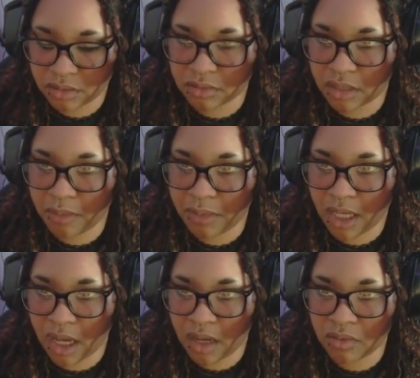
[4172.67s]
coming
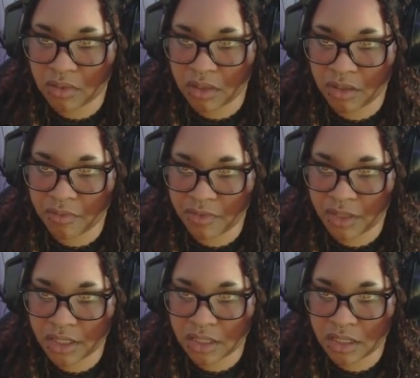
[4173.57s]
out of
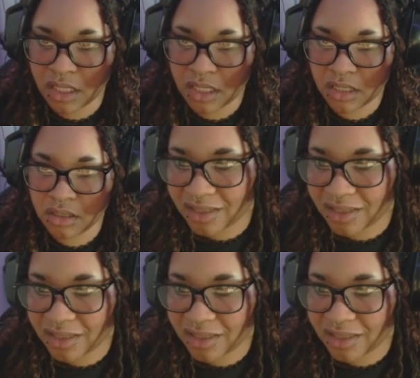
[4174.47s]
this thing.